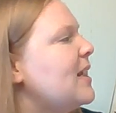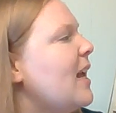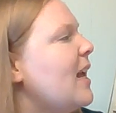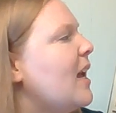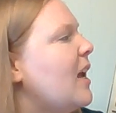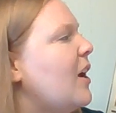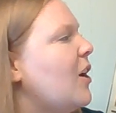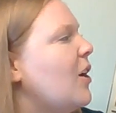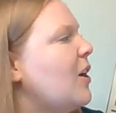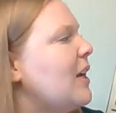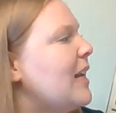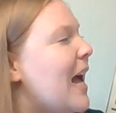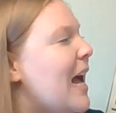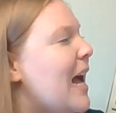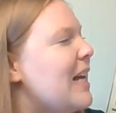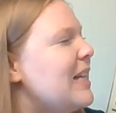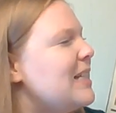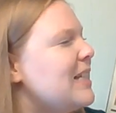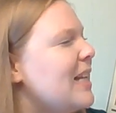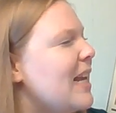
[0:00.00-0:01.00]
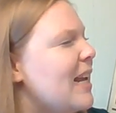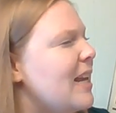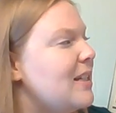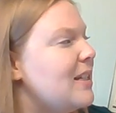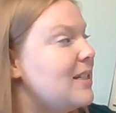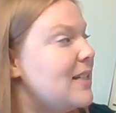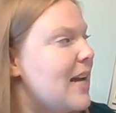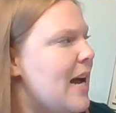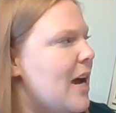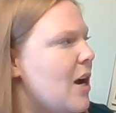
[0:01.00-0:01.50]
the hair cascade
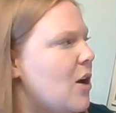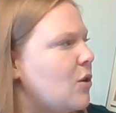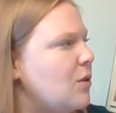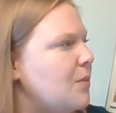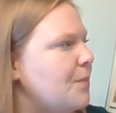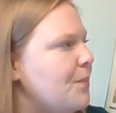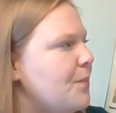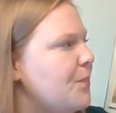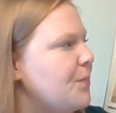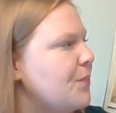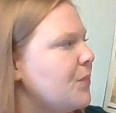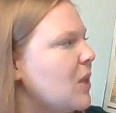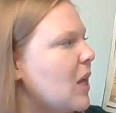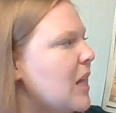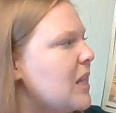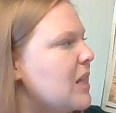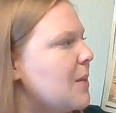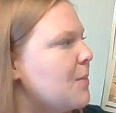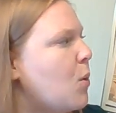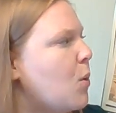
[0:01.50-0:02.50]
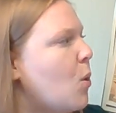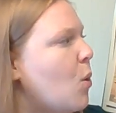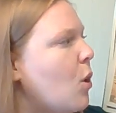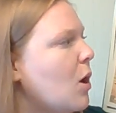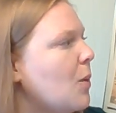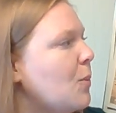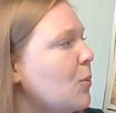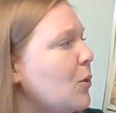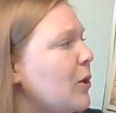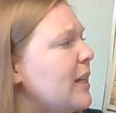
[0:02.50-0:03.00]
down. The
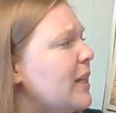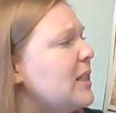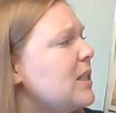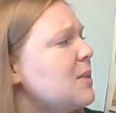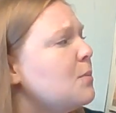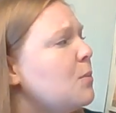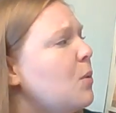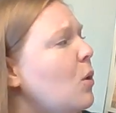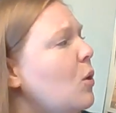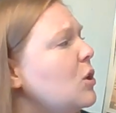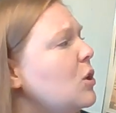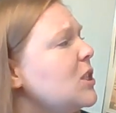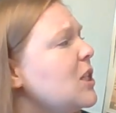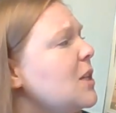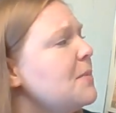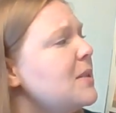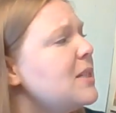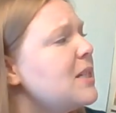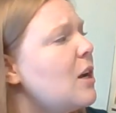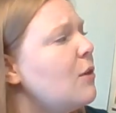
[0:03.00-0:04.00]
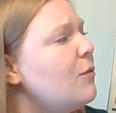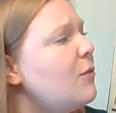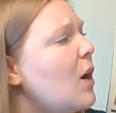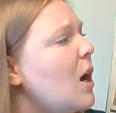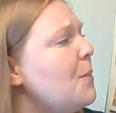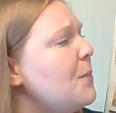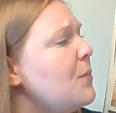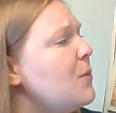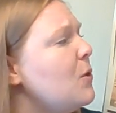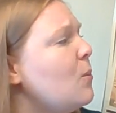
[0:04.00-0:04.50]
poor prince pulled himself
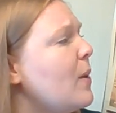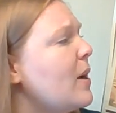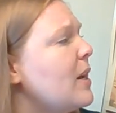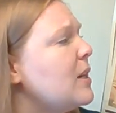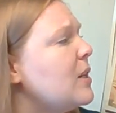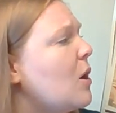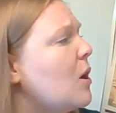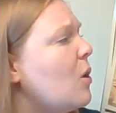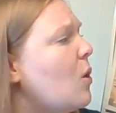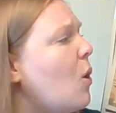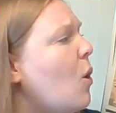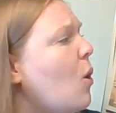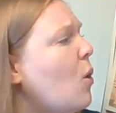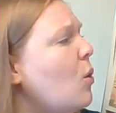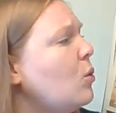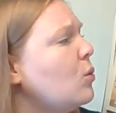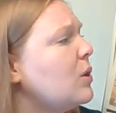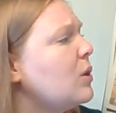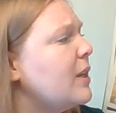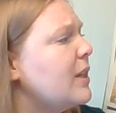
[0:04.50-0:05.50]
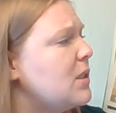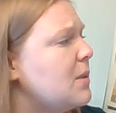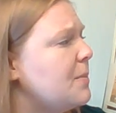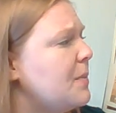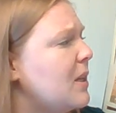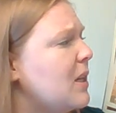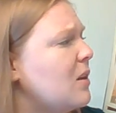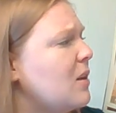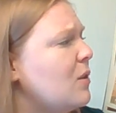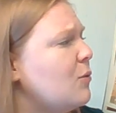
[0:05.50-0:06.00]
up the window only to
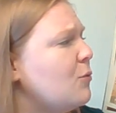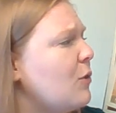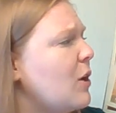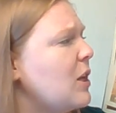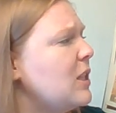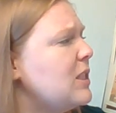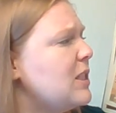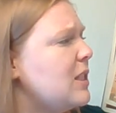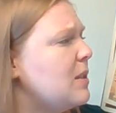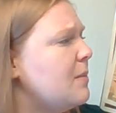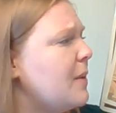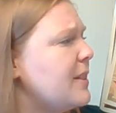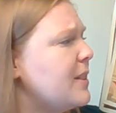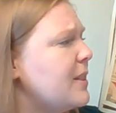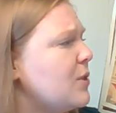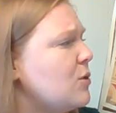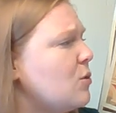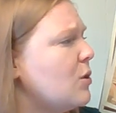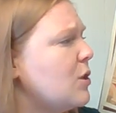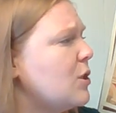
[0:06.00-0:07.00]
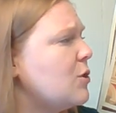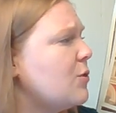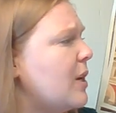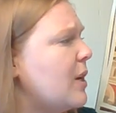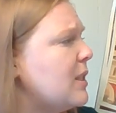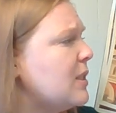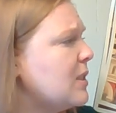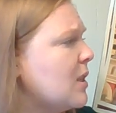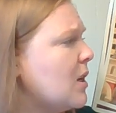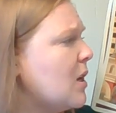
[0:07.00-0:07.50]
be confronted by the
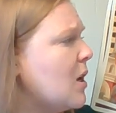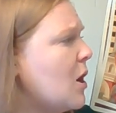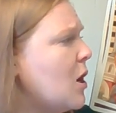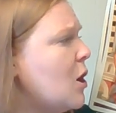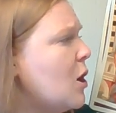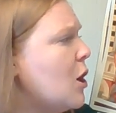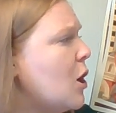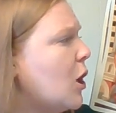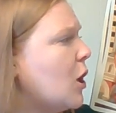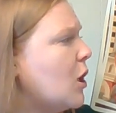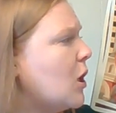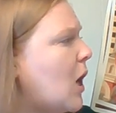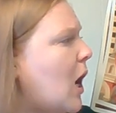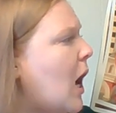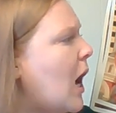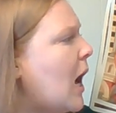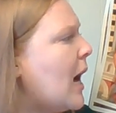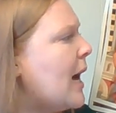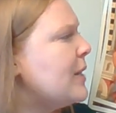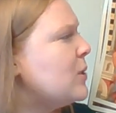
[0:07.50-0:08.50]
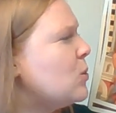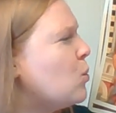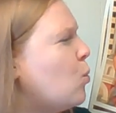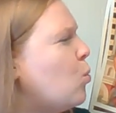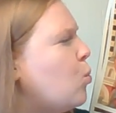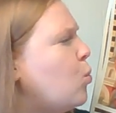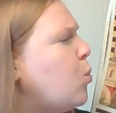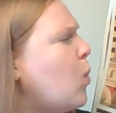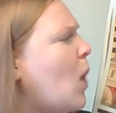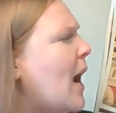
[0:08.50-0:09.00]
sorceress, her eyes
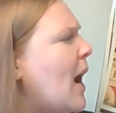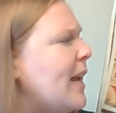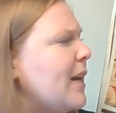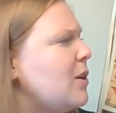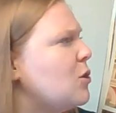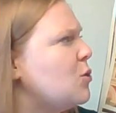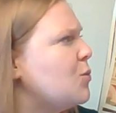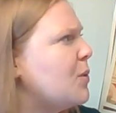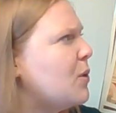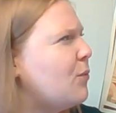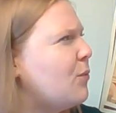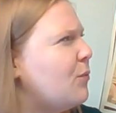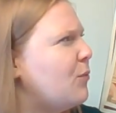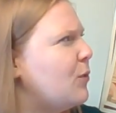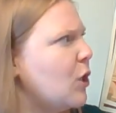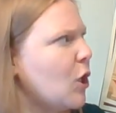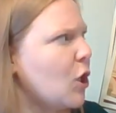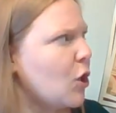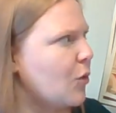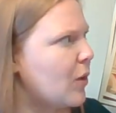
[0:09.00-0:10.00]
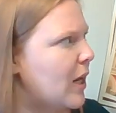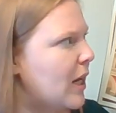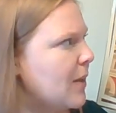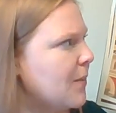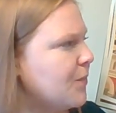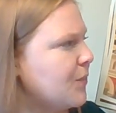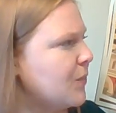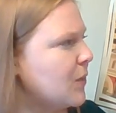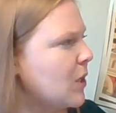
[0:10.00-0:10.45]
wild with fury.